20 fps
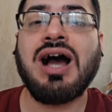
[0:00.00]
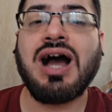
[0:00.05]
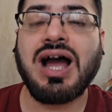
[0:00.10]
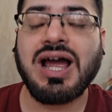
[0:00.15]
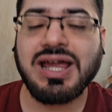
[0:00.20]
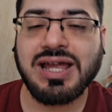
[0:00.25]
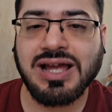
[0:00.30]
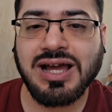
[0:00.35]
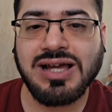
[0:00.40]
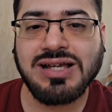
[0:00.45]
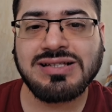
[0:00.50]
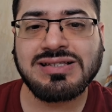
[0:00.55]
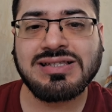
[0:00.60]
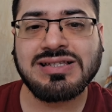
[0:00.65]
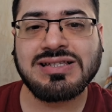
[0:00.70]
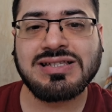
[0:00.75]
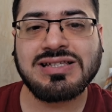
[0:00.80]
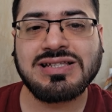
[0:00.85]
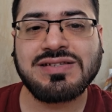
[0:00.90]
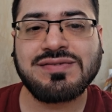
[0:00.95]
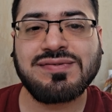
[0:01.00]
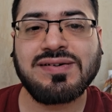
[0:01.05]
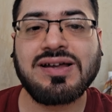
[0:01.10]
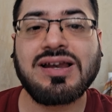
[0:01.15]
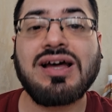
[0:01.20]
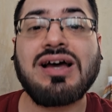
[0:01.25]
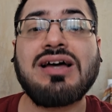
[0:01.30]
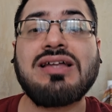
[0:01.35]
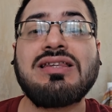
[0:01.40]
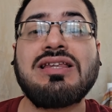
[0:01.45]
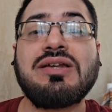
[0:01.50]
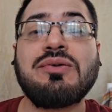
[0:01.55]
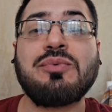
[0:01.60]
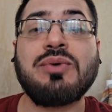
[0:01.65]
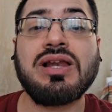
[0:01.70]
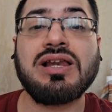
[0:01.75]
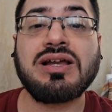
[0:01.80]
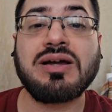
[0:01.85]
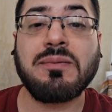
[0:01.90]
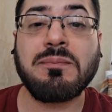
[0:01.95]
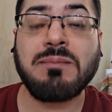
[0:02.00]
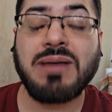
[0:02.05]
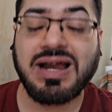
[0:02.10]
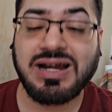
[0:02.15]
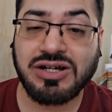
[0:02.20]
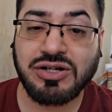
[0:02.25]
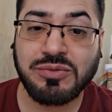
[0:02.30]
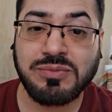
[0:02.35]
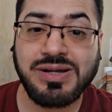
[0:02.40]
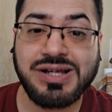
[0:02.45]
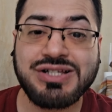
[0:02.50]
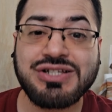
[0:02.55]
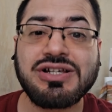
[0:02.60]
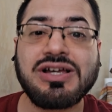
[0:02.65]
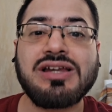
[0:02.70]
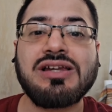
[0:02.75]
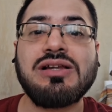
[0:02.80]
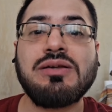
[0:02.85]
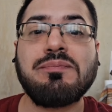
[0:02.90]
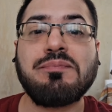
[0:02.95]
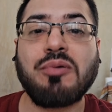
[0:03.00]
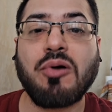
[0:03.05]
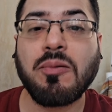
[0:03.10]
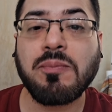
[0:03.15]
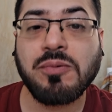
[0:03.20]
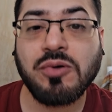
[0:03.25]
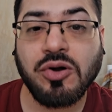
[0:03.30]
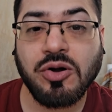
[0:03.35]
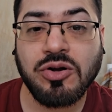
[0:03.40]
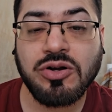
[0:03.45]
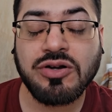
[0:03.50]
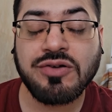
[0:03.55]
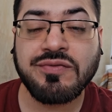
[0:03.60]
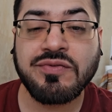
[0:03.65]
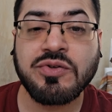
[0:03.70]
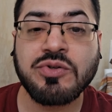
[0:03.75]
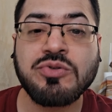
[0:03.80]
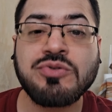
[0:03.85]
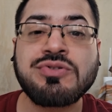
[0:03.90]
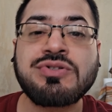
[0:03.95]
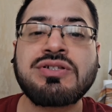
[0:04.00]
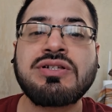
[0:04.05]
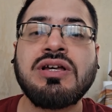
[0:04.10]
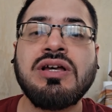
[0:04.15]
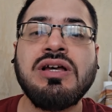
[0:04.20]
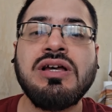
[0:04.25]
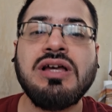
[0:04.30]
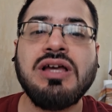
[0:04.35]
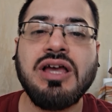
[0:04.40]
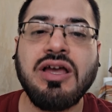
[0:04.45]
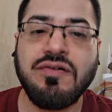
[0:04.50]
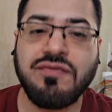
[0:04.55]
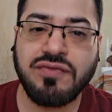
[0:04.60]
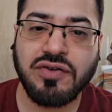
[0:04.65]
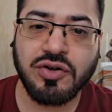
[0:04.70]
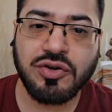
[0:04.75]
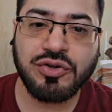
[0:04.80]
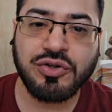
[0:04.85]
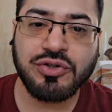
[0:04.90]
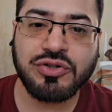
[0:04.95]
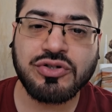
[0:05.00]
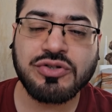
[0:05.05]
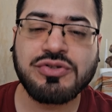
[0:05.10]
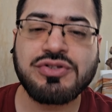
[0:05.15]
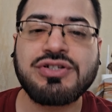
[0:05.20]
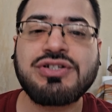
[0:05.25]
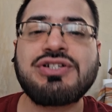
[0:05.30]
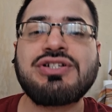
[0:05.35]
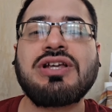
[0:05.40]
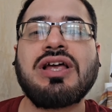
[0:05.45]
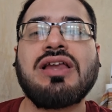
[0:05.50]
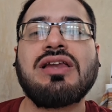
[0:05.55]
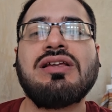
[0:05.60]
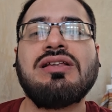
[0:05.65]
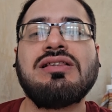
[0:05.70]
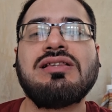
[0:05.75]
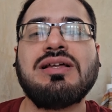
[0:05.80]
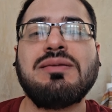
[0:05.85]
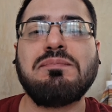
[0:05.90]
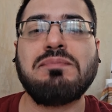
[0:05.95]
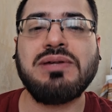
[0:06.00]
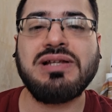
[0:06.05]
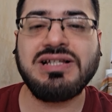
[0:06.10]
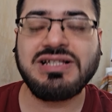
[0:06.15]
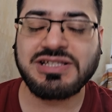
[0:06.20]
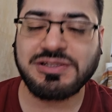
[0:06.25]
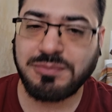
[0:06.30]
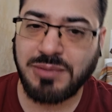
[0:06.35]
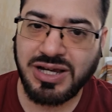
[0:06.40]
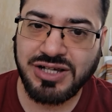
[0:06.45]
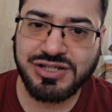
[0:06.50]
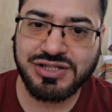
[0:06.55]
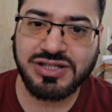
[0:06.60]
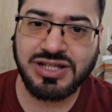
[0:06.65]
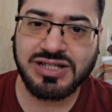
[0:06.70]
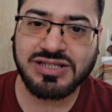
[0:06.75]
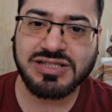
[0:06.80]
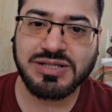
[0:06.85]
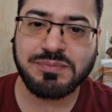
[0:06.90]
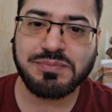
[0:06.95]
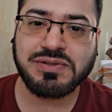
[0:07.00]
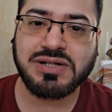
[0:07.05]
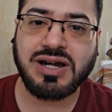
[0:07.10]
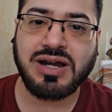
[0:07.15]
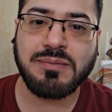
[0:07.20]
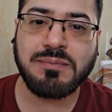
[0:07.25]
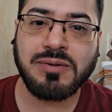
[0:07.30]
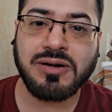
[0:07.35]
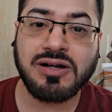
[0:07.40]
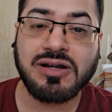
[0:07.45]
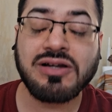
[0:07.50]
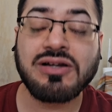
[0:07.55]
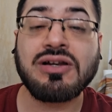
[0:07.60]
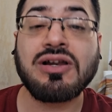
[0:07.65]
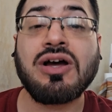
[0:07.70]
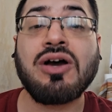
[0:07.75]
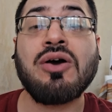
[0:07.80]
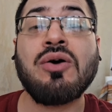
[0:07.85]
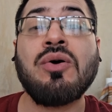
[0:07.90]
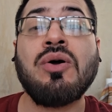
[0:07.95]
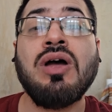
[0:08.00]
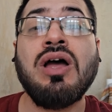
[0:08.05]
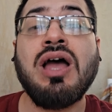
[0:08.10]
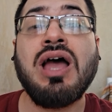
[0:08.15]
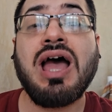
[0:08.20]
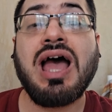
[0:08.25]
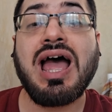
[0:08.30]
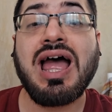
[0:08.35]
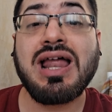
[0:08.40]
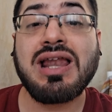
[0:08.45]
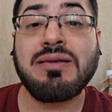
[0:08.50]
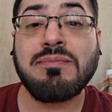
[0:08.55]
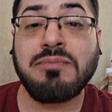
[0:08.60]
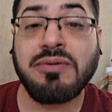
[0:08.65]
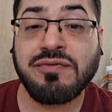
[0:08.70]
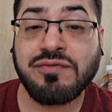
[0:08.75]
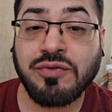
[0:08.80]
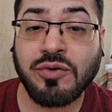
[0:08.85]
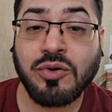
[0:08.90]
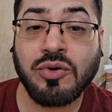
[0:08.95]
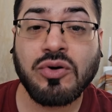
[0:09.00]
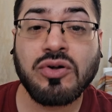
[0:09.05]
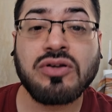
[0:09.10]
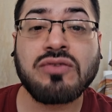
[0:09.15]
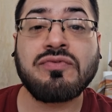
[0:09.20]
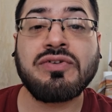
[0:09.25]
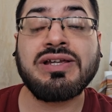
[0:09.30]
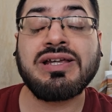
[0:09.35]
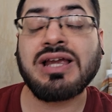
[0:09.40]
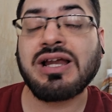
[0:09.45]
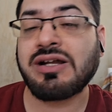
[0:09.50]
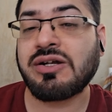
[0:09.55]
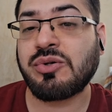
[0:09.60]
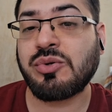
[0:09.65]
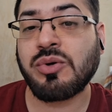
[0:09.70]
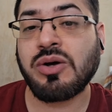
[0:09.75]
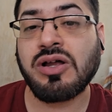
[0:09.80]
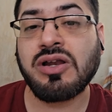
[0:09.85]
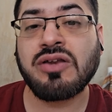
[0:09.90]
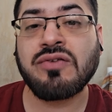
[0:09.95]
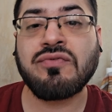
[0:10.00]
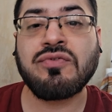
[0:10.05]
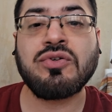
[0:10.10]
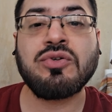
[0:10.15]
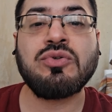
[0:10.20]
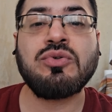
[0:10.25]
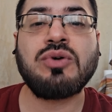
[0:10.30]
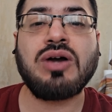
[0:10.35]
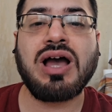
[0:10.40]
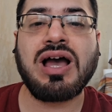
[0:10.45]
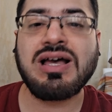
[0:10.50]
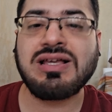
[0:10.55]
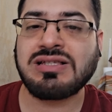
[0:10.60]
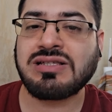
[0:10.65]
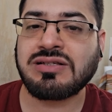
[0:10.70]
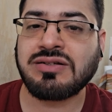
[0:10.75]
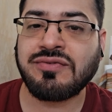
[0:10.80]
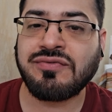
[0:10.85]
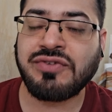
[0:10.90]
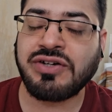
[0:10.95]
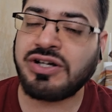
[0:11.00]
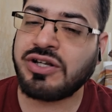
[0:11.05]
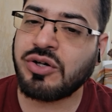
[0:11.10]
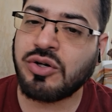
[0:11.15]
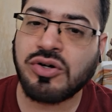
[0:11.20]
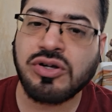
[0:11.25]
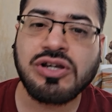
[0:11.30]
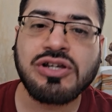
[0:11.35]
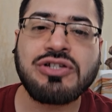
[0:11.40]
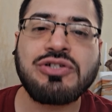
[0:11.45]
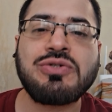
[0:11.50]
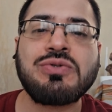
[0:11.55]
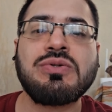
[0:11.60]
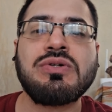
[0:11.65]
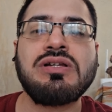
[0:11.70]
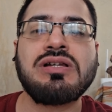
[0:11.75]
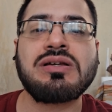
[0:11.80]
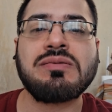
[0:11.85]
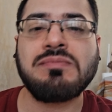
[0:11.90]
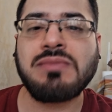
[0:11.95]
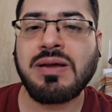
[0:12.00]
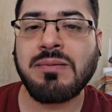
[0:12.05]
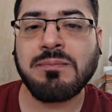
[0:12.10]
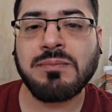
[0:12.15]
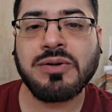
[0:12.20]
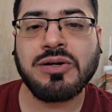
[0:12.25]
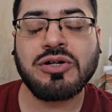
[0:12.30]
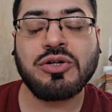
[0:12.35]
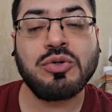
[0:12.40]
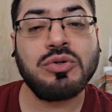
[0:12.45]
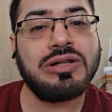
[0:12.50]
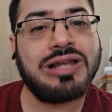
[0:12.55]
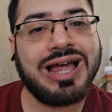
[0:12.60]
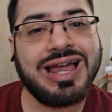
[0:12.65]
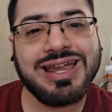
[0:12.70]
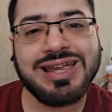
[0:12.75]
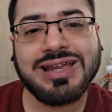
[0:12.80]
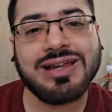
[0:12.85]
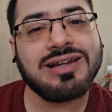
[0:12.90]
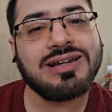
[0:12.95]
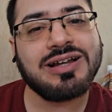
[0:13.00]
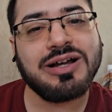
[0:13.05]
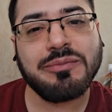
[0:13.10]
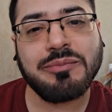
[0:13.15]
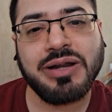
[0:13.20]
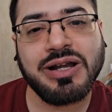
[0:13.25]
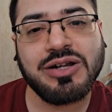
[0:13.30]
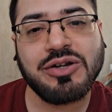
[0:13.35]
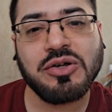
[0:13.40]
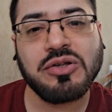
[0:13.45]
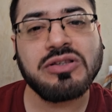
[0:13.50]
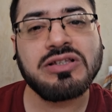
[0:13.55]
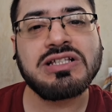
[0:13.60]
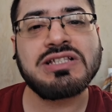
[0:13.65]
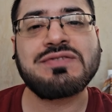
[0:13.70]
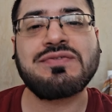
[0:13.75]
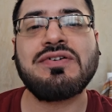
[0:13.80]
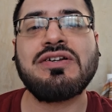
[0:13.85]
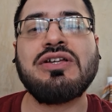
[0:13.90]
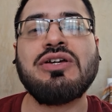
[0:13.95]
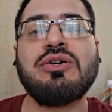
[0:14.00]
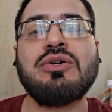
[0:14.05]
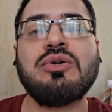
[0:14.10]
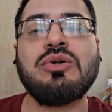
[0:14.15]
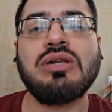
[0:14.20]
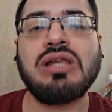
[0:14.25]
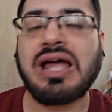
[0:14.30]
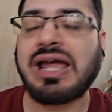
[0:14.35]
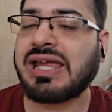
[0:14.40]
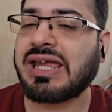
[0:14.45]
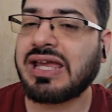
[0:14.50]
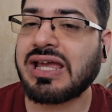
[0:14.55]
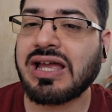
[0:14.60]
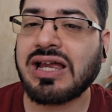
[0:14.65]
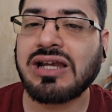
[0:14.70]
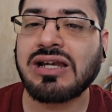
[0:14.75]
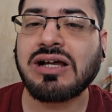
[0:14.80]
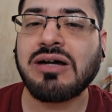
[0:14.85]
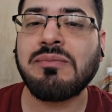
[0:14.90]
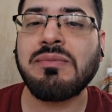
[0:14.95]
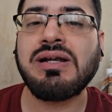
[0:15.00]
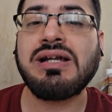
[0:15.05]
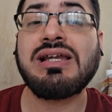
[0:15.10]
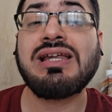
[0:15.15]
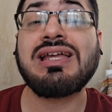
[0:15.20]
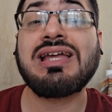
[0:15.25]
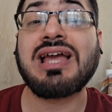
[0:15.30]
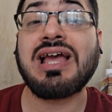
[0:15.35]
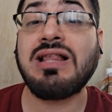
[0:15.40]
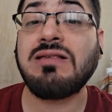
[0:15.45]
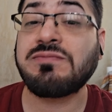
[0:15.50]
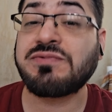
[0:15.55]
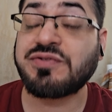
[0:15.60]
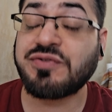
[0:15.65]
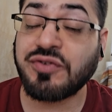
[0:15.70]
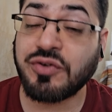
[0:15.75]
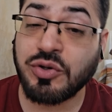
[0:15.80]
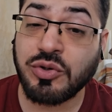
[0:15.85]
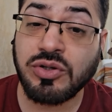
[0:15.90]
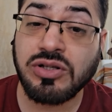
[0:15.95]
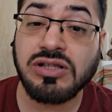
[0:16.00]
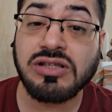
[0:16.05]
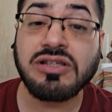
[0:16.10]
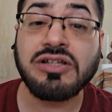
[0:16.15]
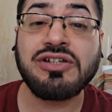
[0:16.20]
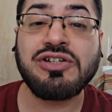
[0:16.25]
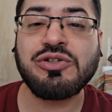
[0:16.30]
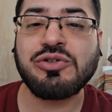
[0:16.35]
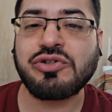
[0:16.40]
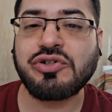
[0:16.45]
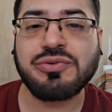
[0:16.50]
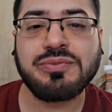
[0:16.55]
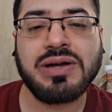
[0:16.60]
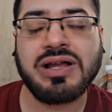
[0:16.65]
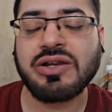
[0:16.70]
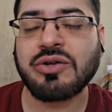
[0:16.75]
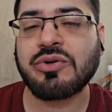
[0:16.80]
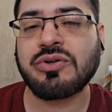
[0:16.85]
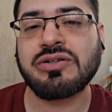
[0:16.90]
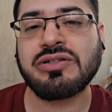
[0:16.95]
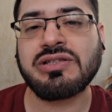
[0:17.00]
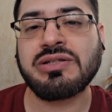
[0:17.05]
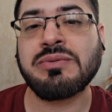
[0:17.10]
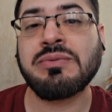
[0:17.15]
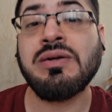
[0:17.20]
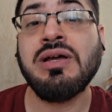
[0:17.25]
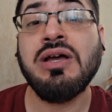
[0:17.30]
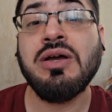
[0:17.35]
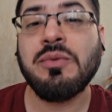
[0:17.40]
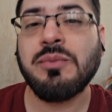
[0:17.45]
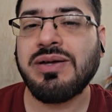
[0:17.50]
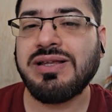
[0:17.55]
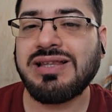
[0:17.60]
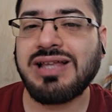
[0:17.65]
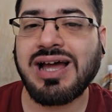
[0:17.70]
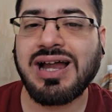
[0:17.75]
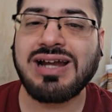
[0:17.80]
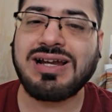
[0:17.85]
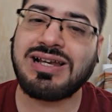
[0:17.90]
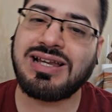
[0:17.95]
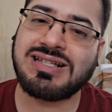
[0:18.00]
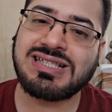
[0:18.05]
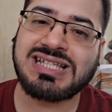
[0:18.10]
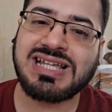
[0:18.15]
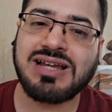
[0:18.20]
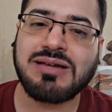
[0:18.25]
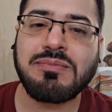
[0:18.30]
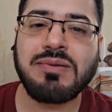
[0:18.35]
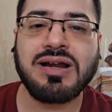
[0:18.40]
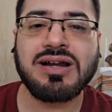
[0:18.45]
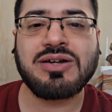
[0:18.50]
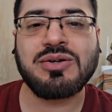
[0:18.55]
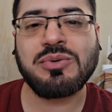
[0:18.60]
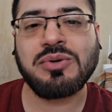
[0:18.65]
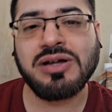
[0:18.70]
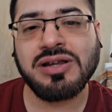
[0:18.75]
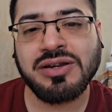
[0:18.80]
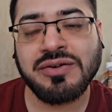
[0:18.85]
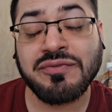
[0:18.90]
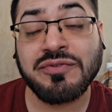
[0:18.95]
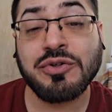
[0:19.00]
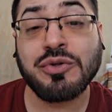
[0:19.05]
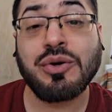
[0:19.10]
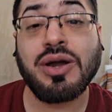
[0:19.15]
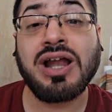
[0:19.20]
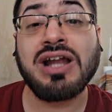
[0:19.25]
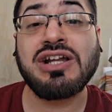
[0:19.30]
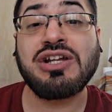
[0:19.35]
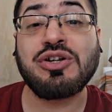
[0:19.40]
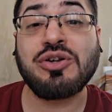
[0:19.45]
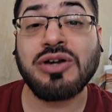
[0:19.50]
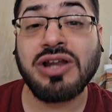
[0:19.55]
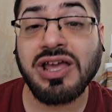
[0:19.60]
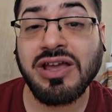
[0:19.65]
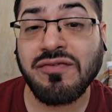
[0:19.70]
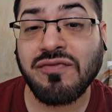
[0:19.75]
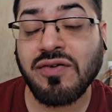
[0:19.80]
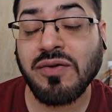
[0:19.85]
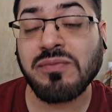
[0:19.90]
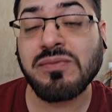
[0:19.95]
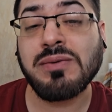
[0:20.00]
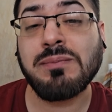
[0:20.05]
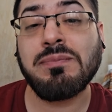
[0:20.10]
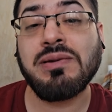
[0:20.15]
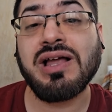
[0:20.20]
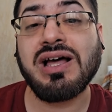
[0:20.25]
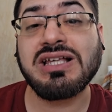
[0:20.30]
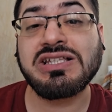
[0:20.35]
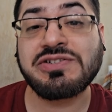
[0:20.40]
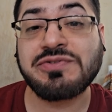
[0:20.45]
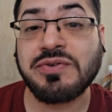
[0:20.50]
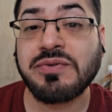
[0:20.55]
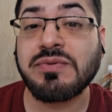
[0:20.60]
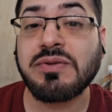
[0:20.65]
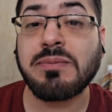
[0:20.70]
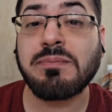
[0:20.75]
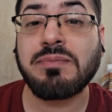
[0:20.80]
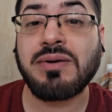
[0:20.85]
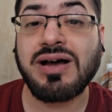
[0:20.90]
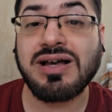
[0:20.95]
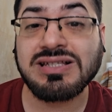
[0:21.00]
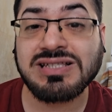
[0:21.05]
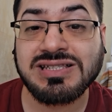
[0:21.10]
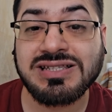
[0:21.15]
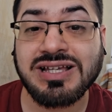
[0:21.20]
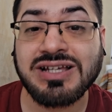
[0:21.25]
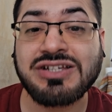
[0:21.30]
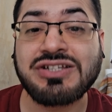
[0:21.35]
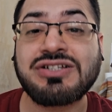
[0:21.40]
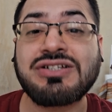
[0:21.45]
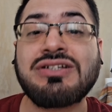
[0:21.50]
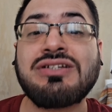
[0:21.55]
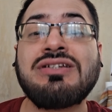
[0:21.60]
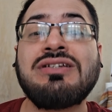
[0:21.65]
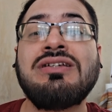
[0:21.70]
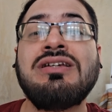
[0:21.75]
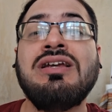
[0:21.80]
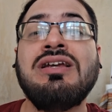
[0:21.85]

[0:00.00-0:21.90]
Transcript: hi guys this is farhad and welcome back to my channel popcorn reviews if you're new to this channel then please smash that subscribe button now and before we get to our review as a video ritual remember to like and comment on this video liking and commenting helps fuel the youtube algorithm with that let's get back to our review and today from the blast from the past section